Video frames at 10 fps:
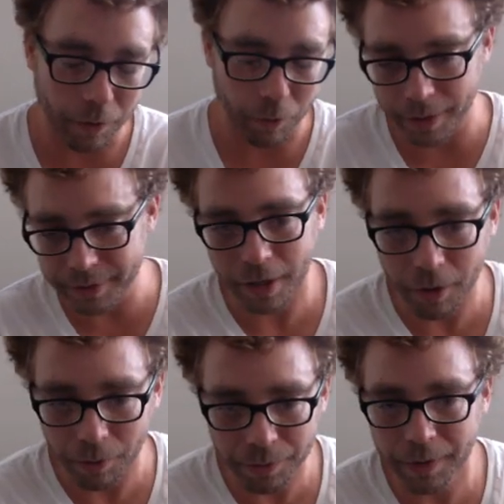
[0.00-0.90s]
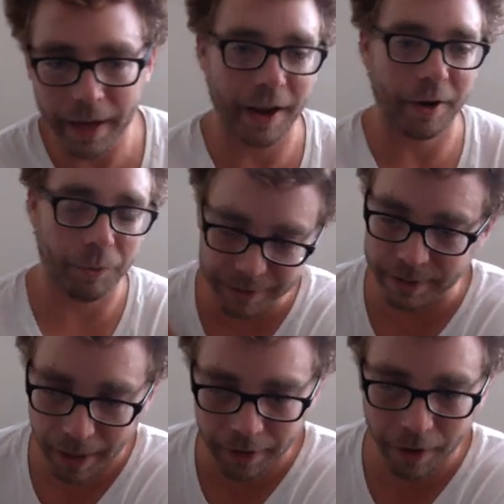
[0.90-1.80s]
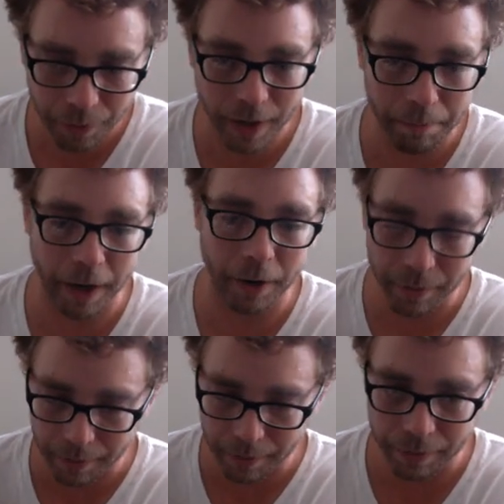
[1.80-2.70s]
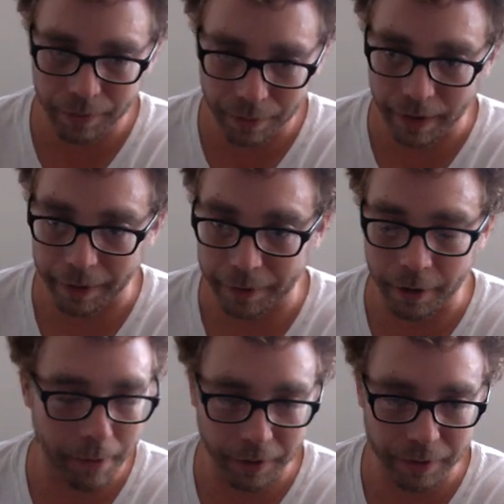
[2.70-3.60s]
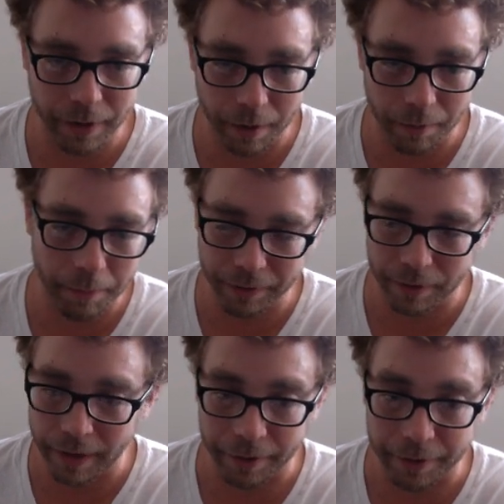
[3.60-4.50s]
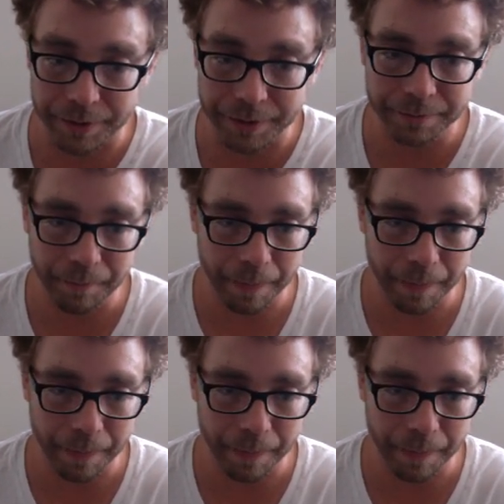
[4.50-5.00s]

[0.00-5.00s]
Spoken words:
what is known and what is not known about the Lakers, or about the Lakers.